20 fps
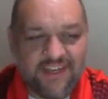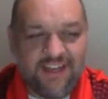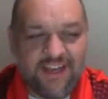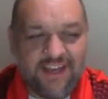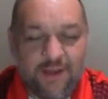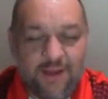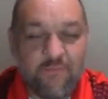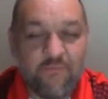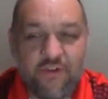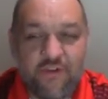
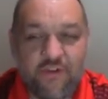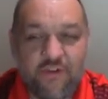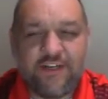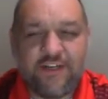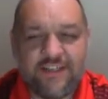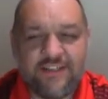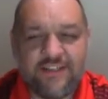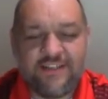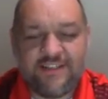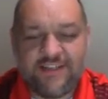I'm
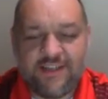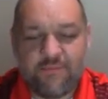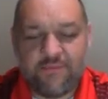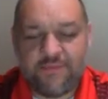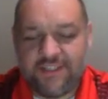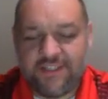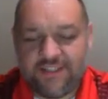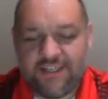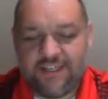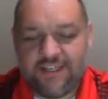variant
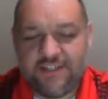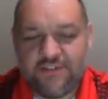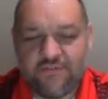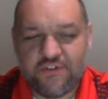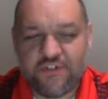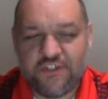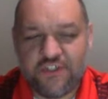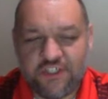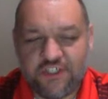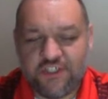something, that is for
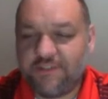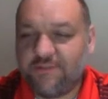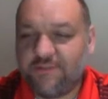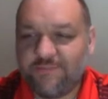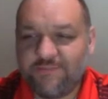sure.